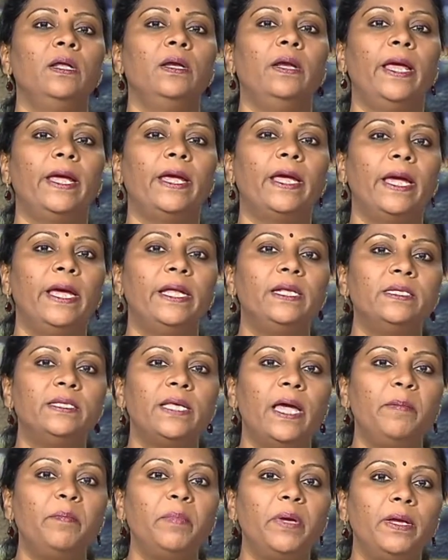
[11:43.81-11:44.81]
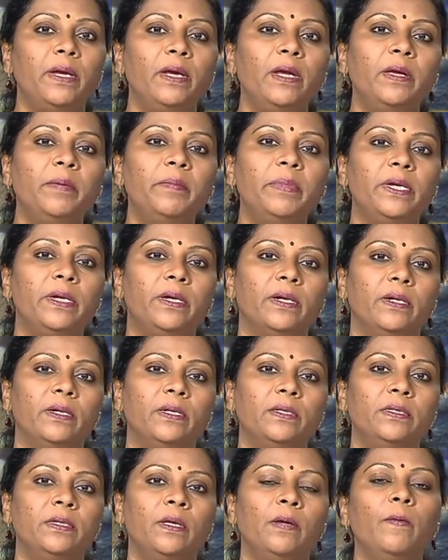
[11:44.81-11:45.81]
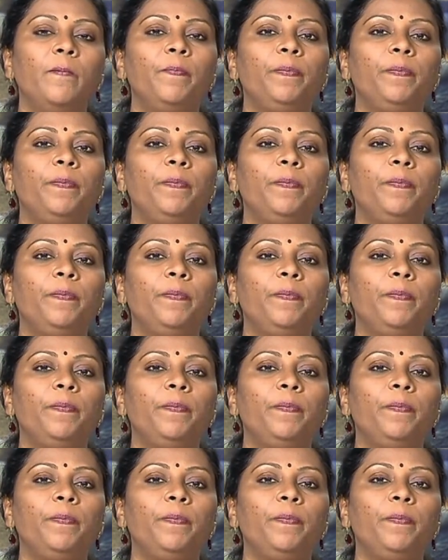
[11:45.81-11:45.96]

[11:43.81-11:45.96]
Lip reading: like enzyme inhibitors,